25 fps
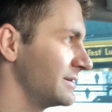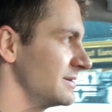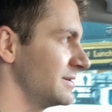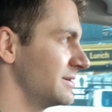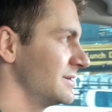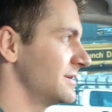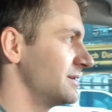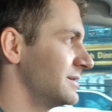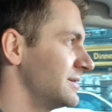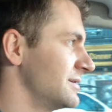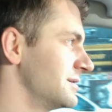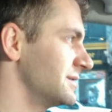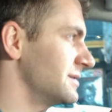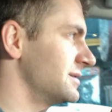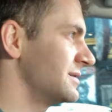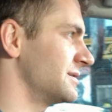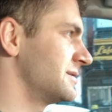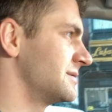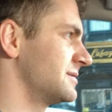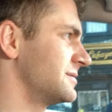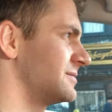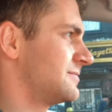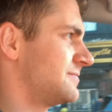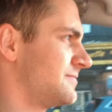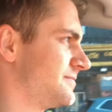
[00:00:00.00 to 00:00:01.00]
The cheapest
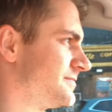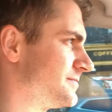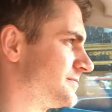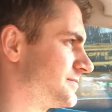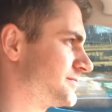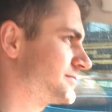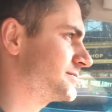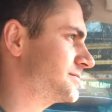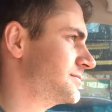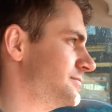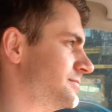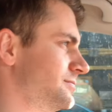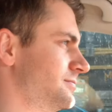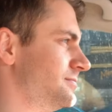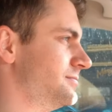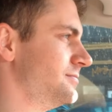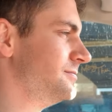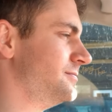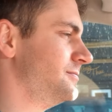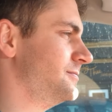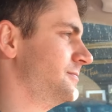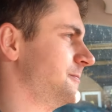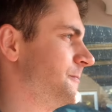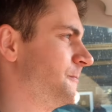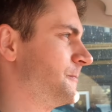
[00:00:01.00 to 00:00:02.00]
sandwiches I've ever
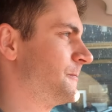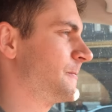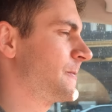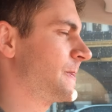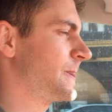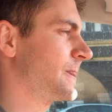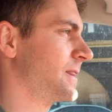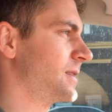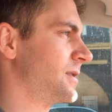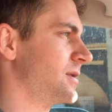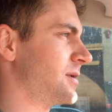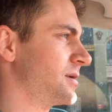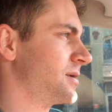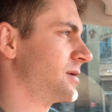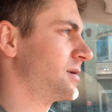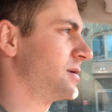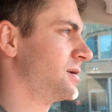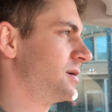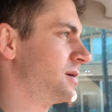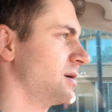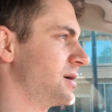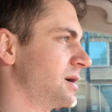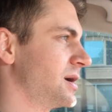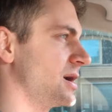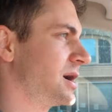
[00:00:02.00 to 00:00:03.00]
seen in San
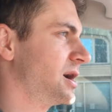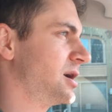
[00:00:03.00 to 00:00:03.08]
Francisco.